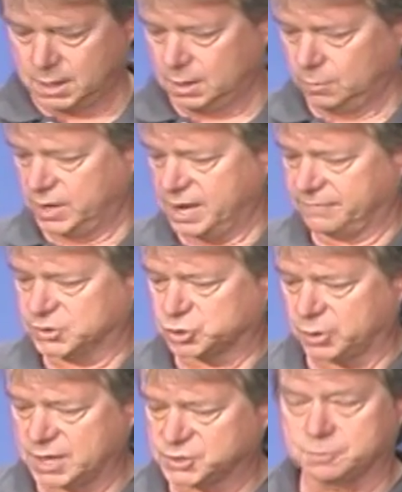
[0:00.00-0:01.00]
We have a
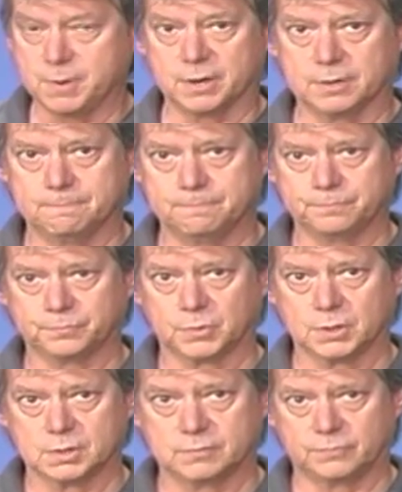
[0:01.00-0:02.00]
transmitter
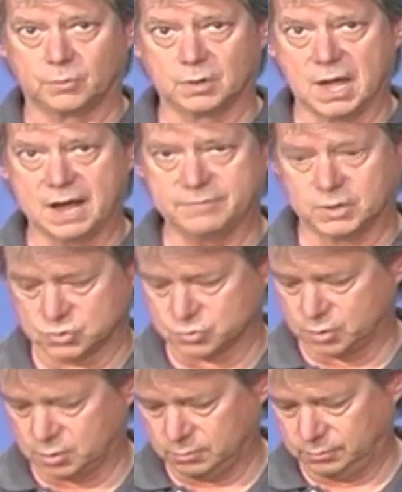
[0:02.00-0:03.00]
for live
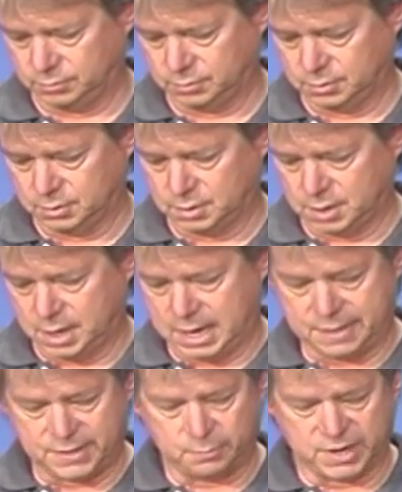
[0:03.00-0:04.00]
control,
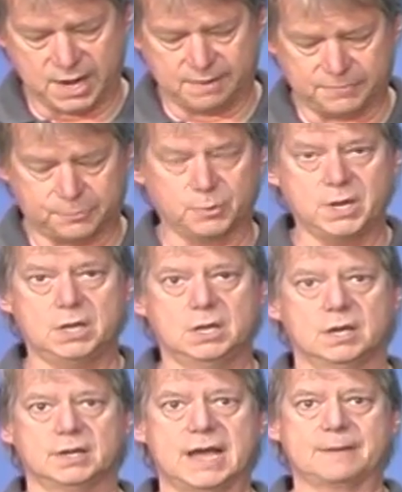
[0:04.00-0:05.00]
and then we have 3
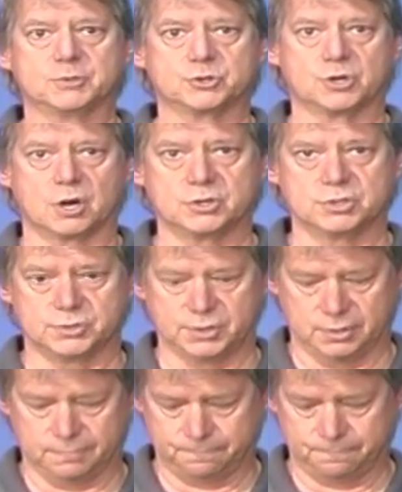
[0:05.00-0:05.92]
adapter chargers here.